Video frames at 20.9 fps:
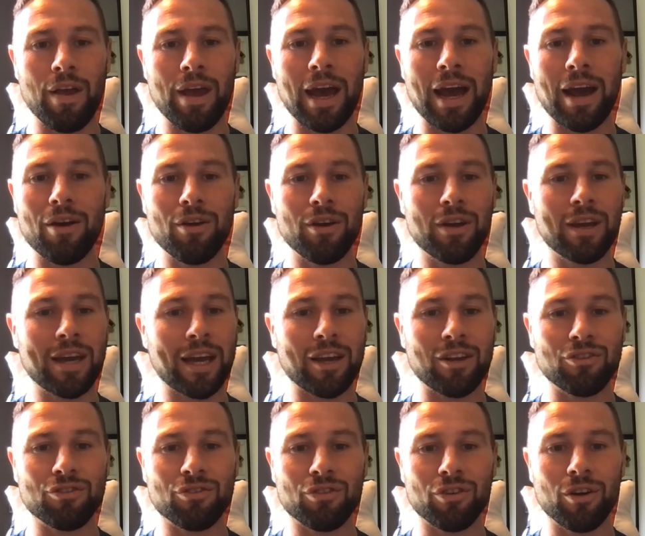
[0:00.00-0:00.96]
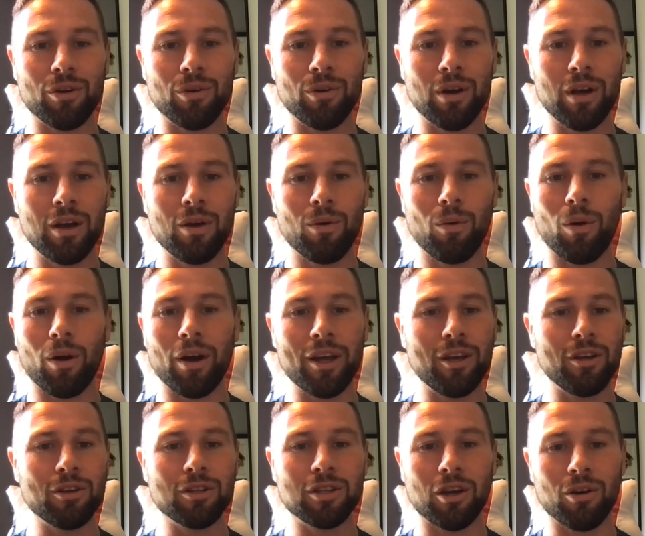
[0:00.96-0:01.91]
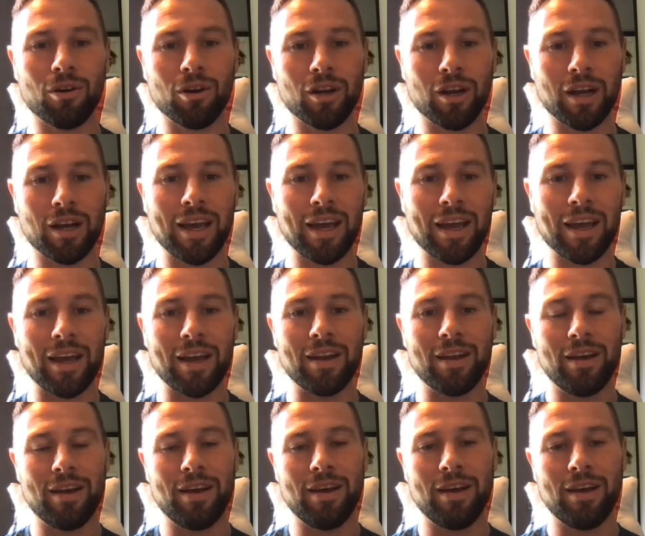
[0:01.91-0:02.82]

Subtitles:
How are you kicking through? Why are you so good at kicking?